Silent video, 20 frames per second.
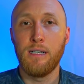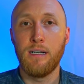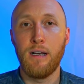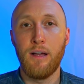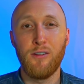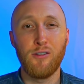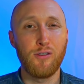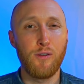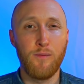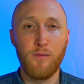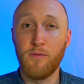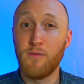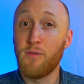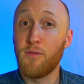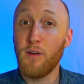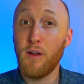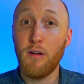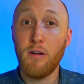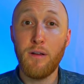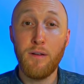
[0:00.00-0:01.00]
Those are
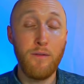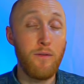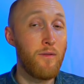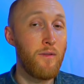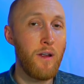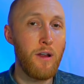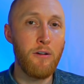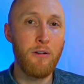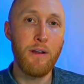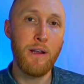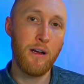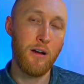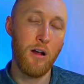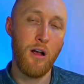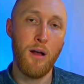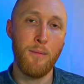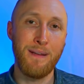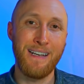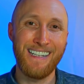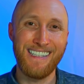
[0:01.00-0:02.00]
very, very
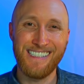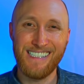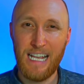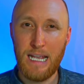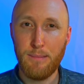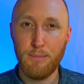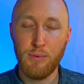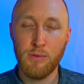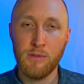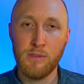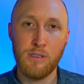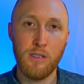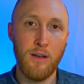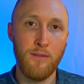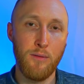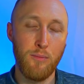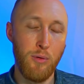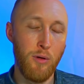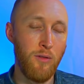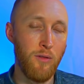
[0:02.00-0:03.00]
common examples of
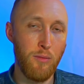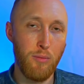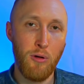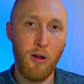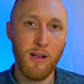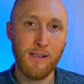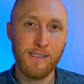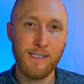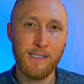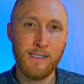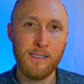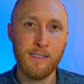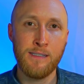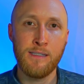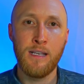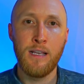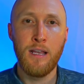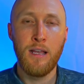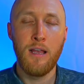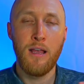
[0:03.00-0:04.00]
approval processes.
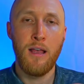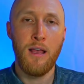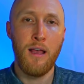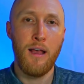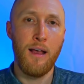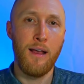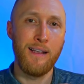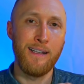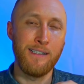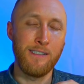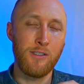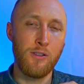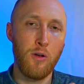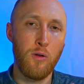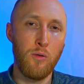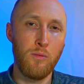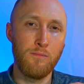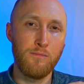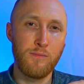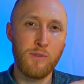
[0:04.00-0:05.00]
And
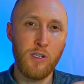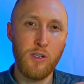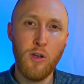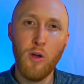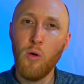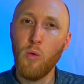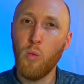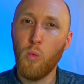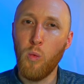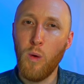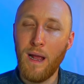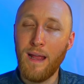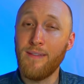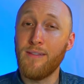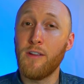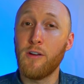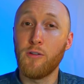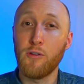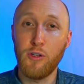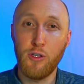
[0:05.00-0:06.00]
so to know when
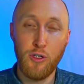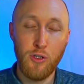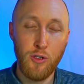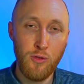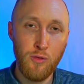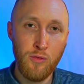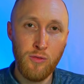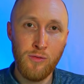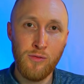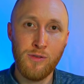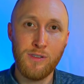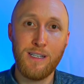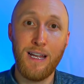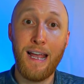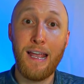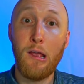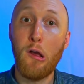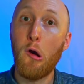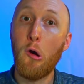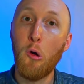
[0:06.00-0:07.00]
they're used, I
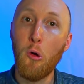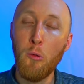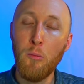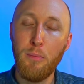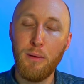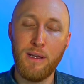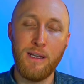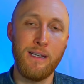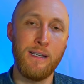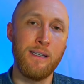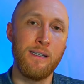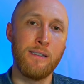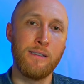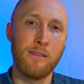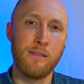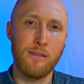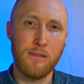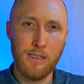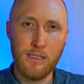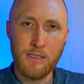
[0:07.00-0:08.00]
hope
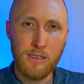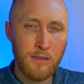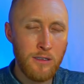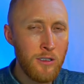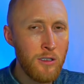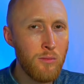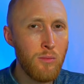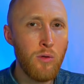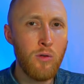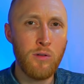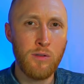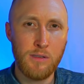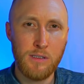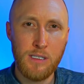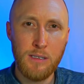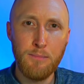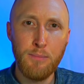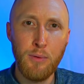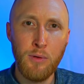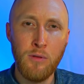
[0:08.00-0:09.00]
is a little more
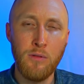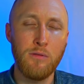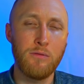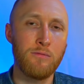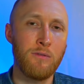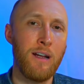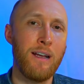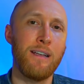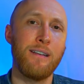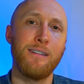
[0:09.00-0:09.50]
simple, right?